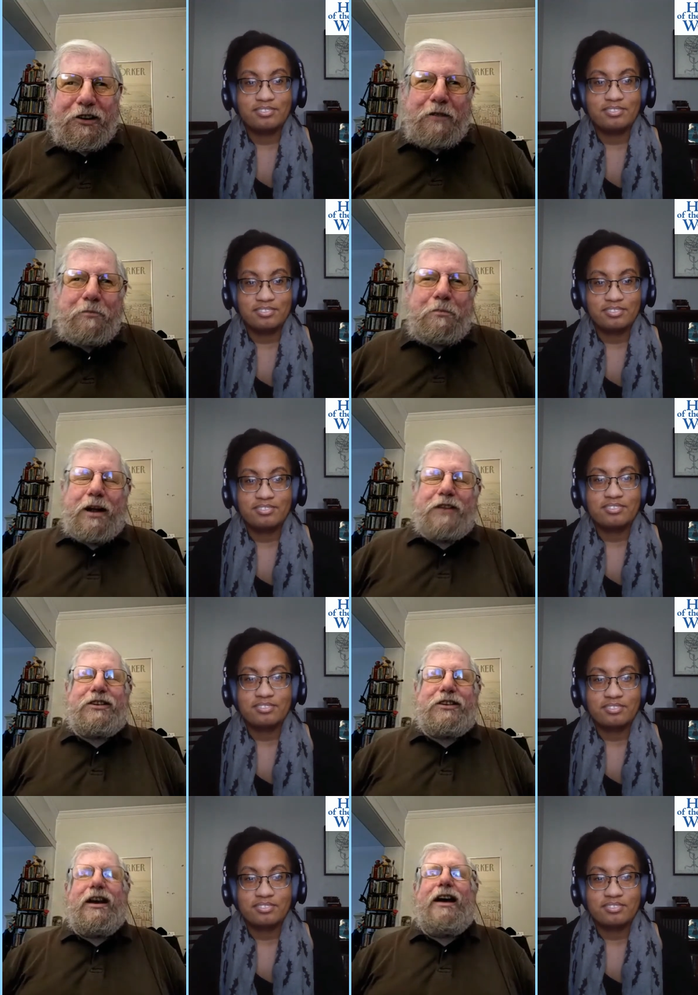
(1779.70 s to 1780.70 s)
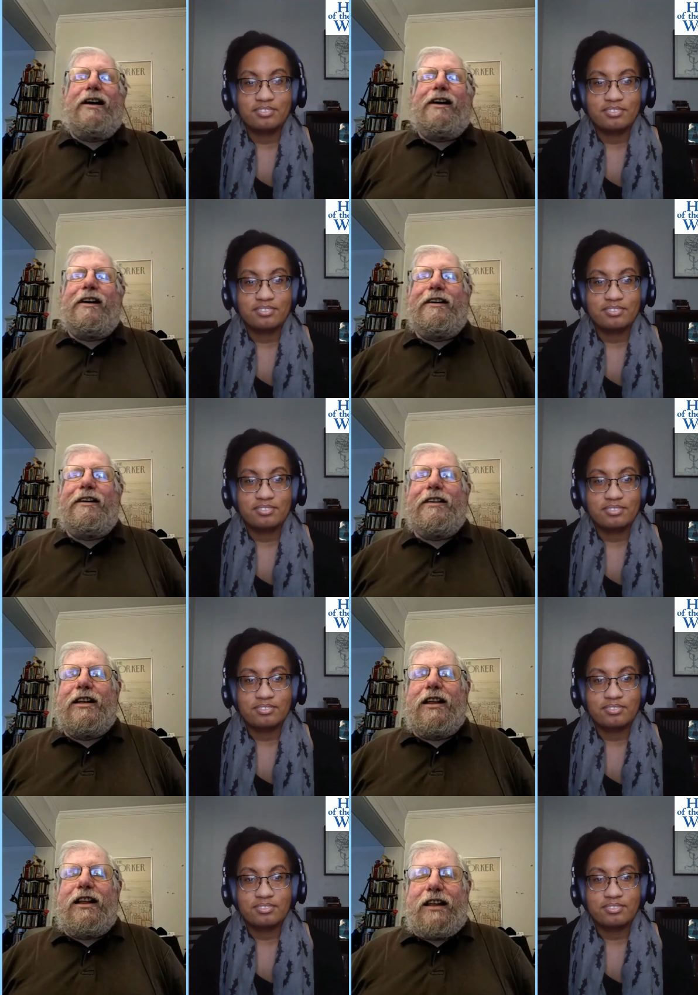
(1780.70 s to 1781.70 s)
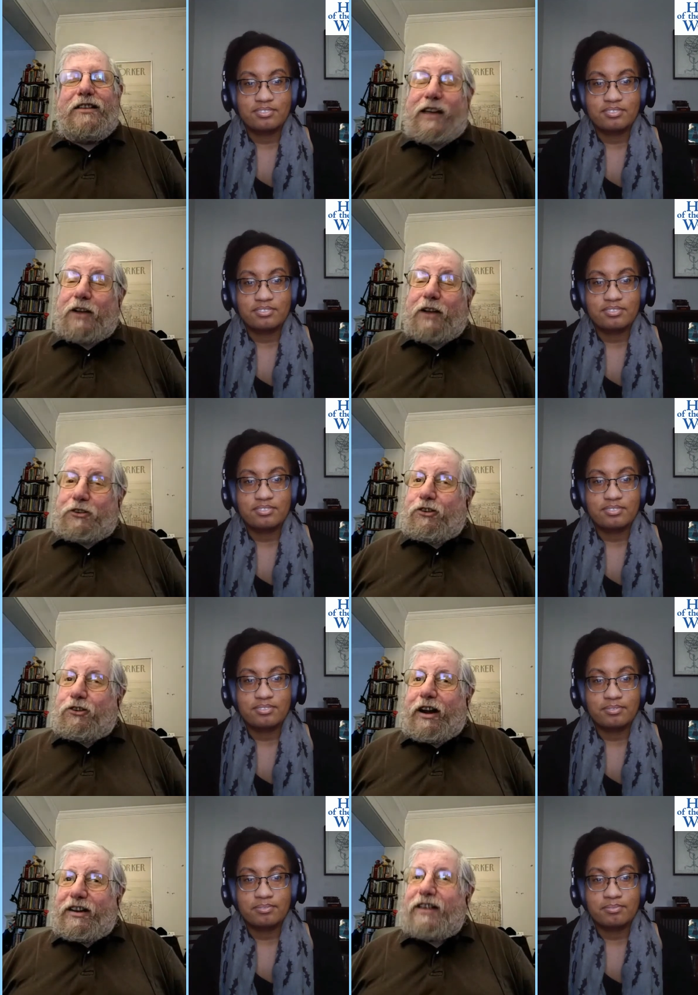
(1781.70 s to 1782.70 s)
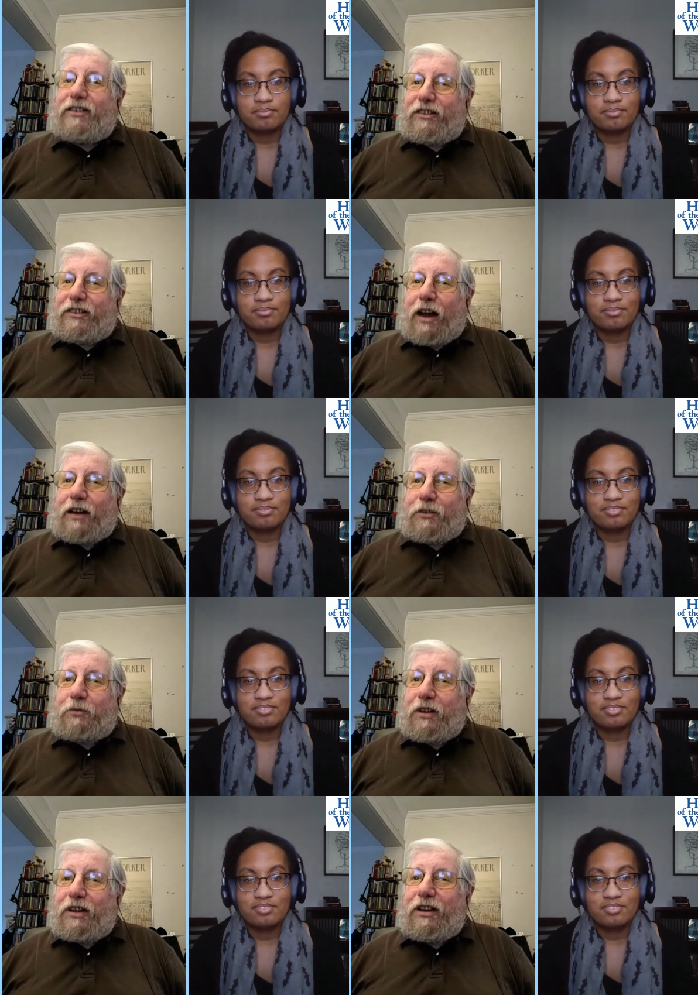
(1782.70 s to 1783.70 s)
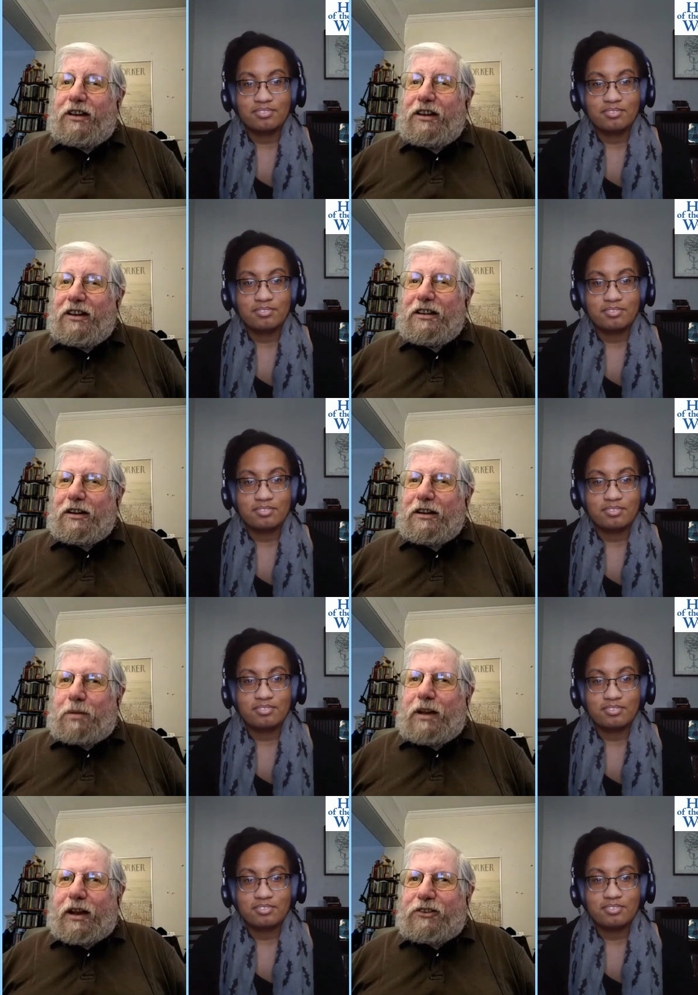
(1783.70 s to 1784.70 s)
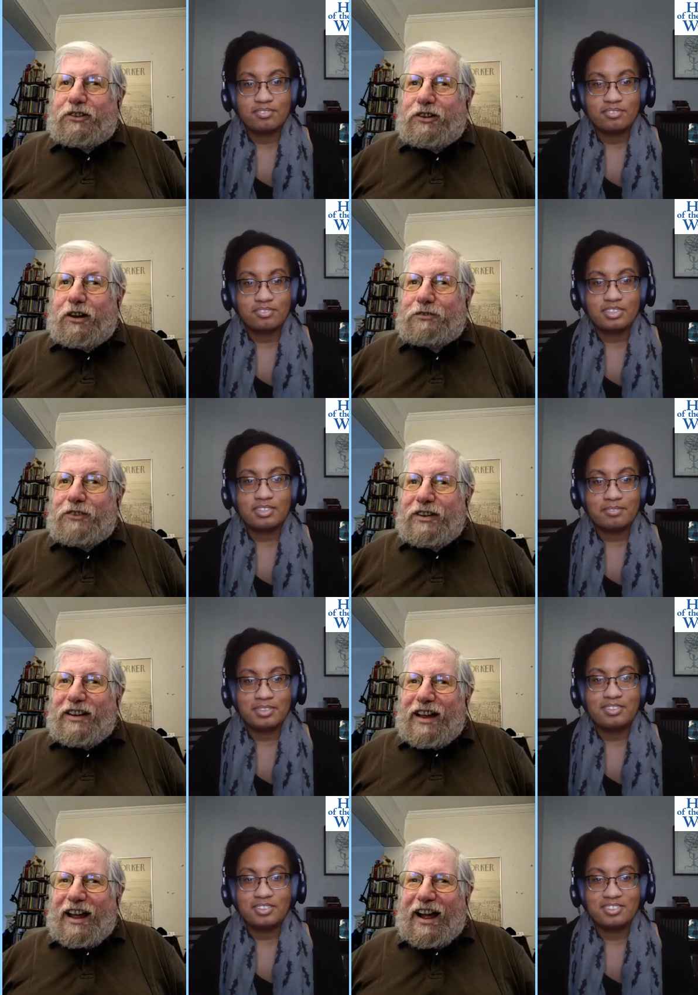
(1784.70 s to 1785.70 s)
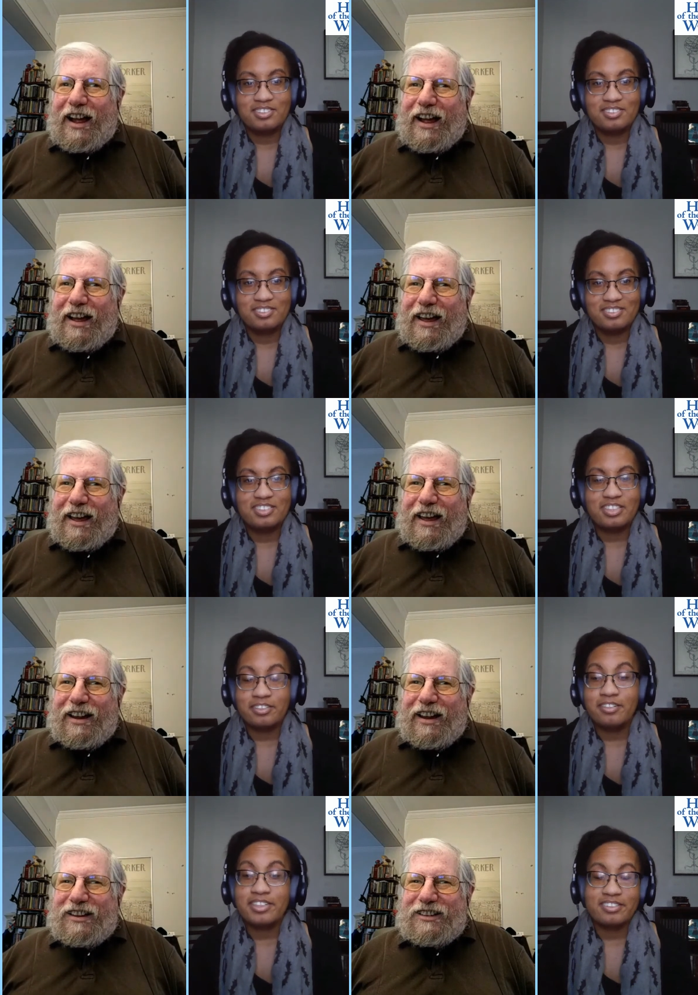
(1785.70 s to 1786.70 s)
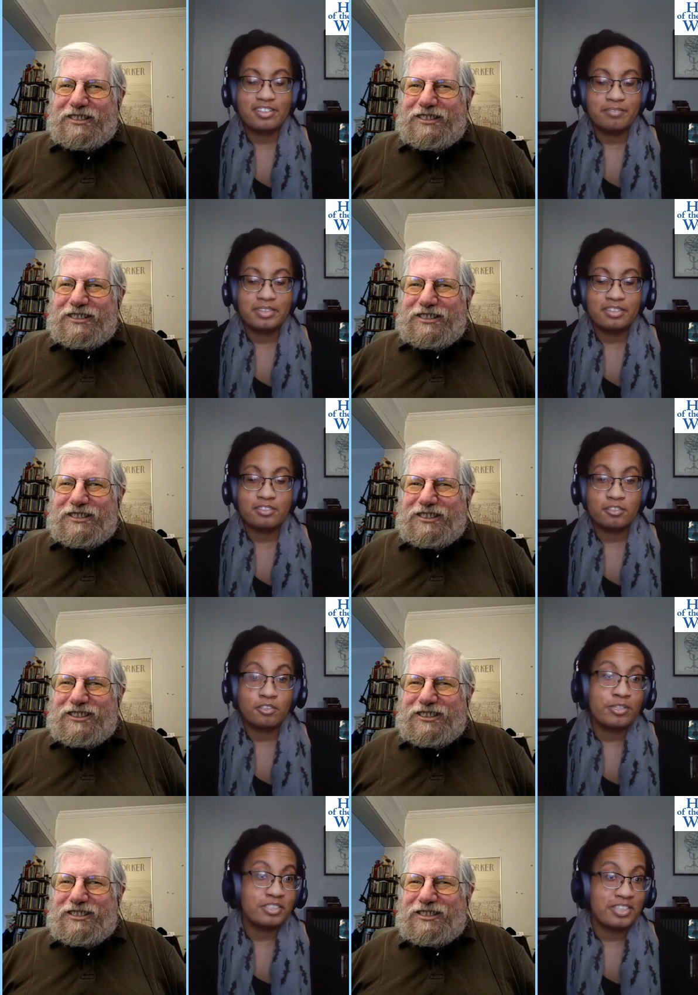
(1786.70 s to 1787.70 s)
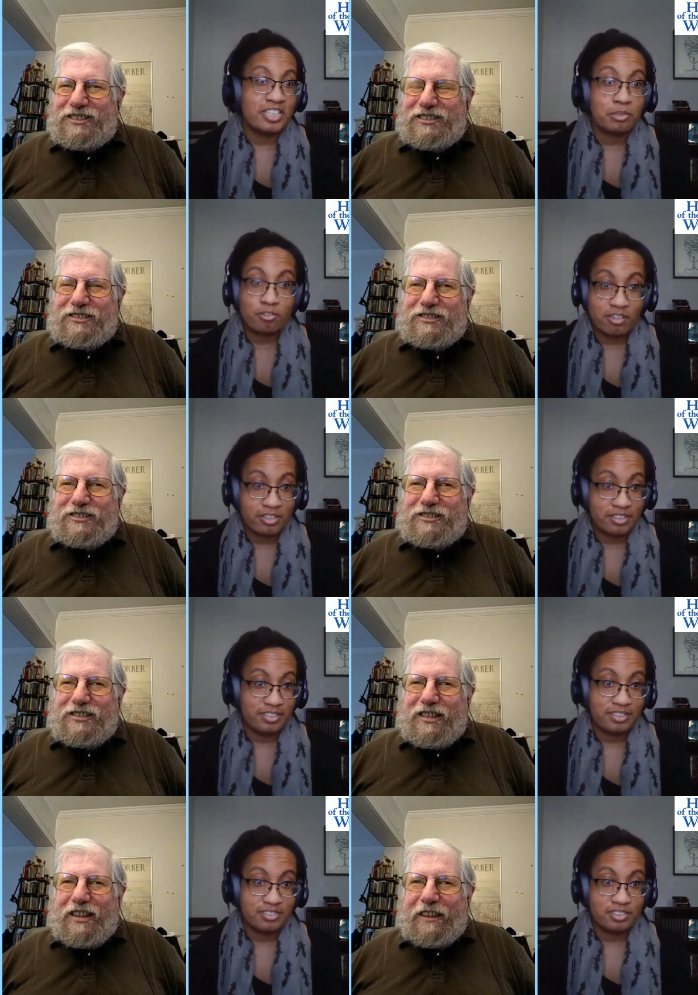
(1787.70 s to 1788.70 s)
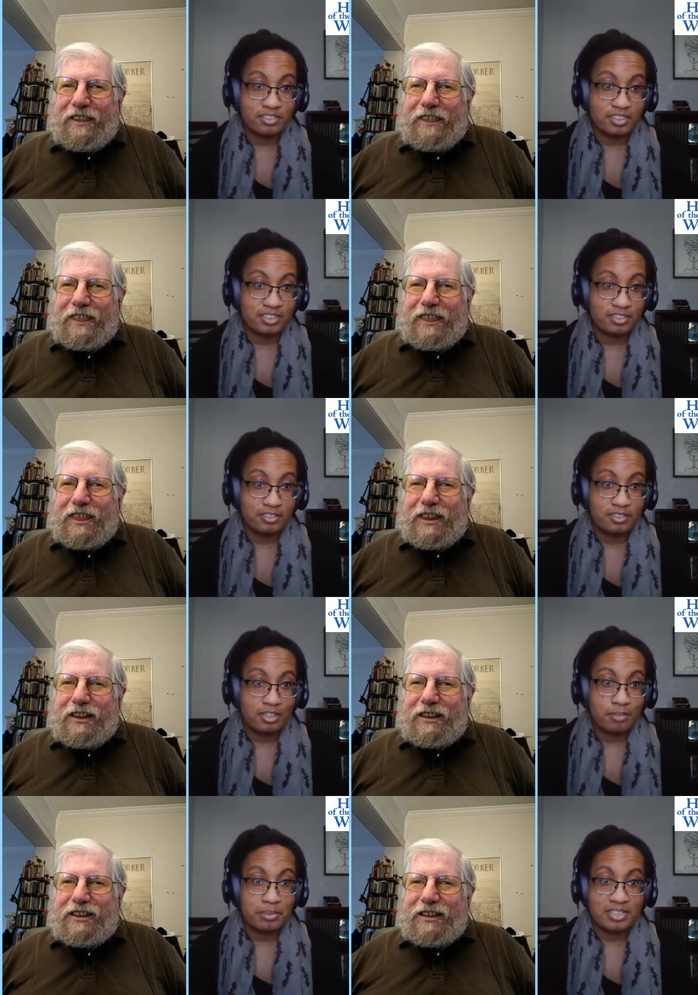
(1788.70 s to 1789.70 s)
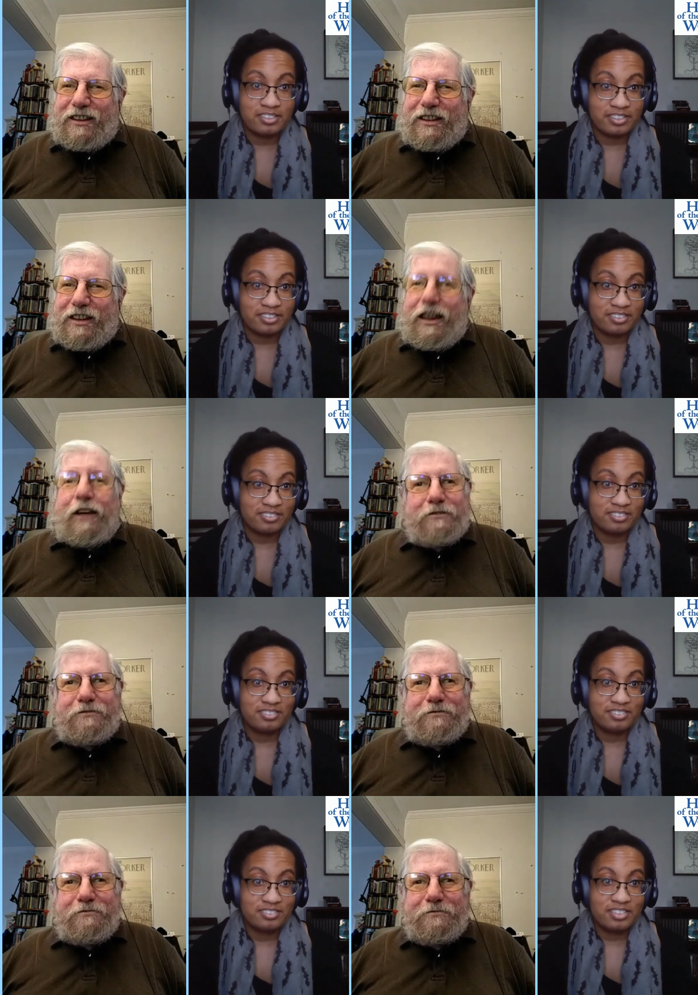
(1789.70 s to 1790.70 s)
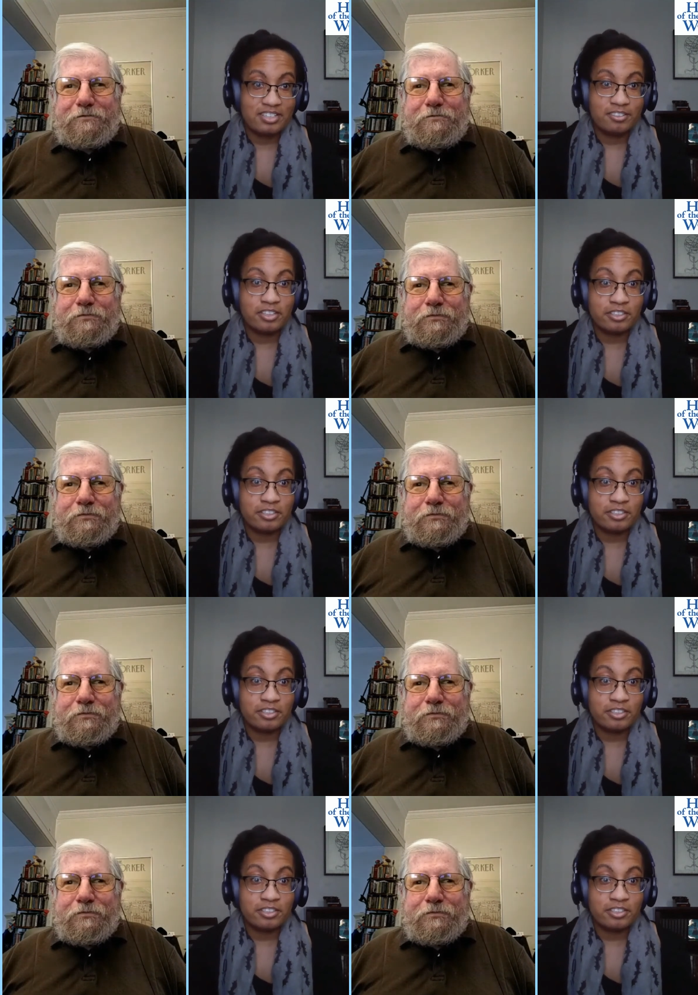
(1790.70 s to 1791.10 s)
Speaker 1: but uh, it sounds trite. It's not. It's really complex stuff.
Speaker 2: I mean, I yeah, no, I get that. I mean, that's there's a reason Animal Crossing is such like a, a big yeah. thing, and there's